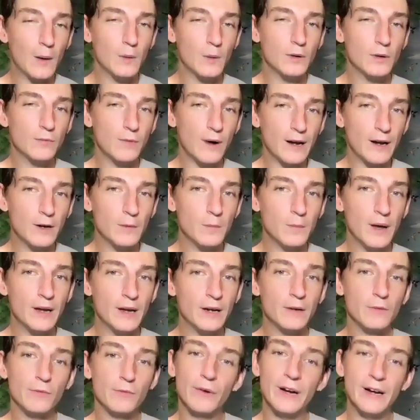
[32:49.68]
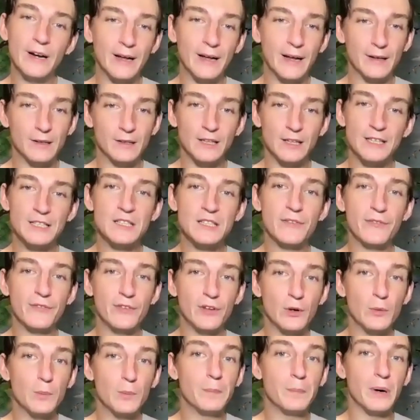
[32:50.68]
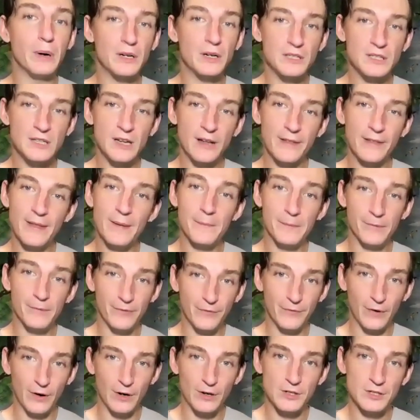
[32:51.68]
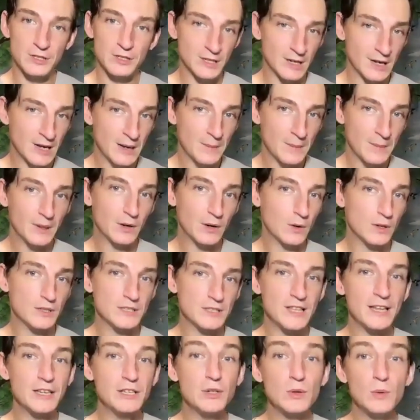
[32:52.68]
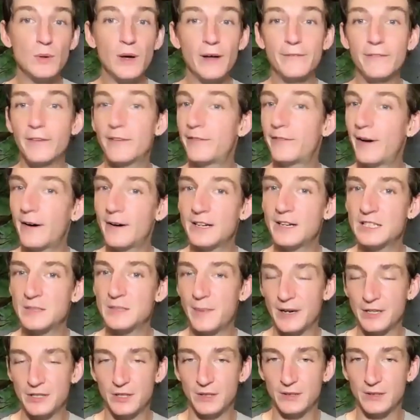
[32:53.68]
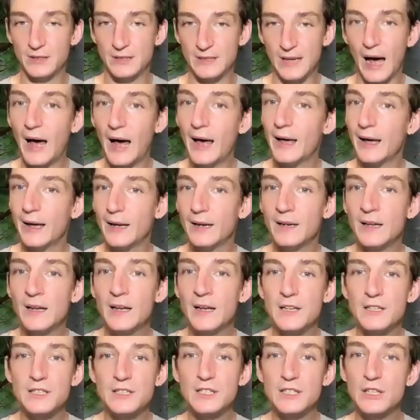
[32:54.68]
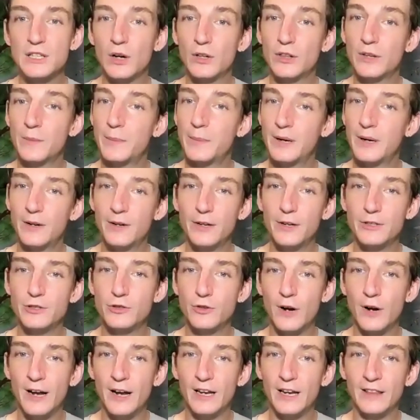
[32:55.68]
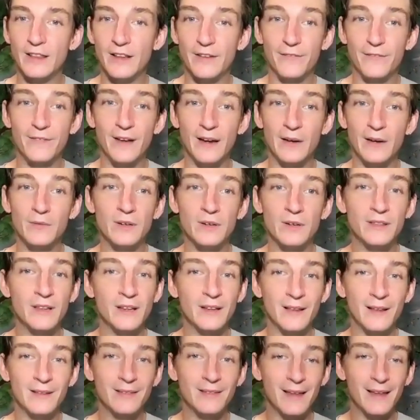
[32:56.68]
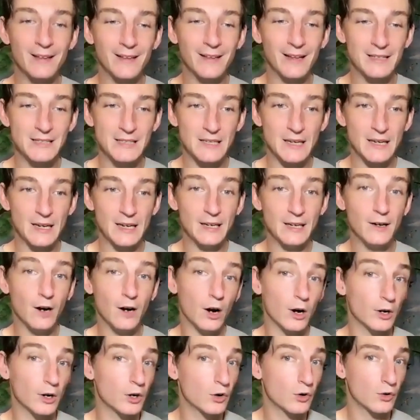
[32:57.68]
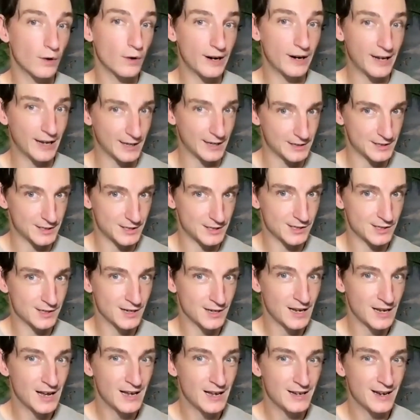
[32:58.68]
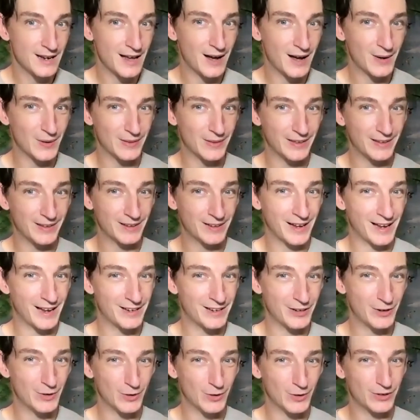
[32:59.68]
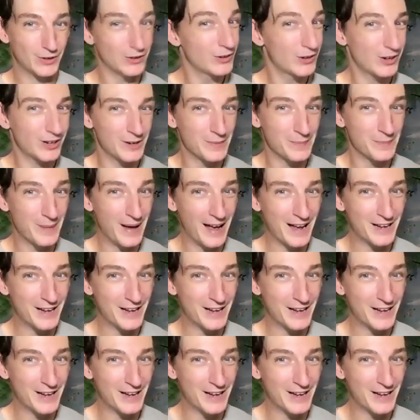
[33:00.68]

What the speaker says: I would recommend reading at least a few books on them first, because they do have a very special diet. So the bearded dragon, the favorite thing that they like to eat are crickets. Now, you can